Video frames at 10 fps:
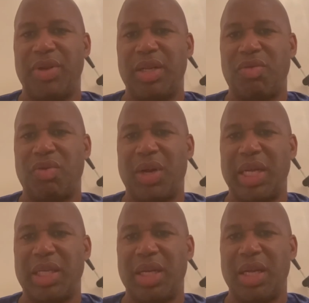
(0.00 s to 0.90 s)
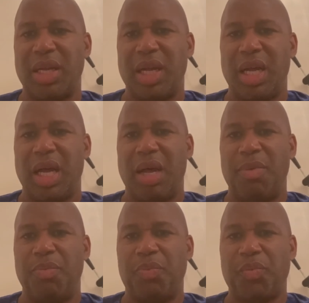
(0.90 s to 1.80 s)
than trying to
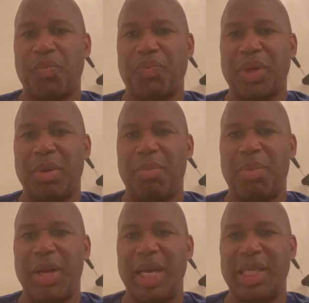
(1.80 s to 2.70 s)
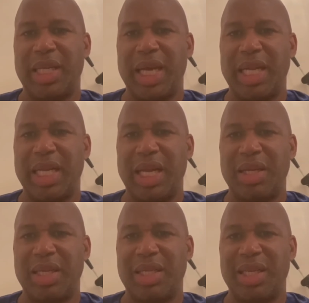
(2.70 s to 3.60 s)
play 10, you know,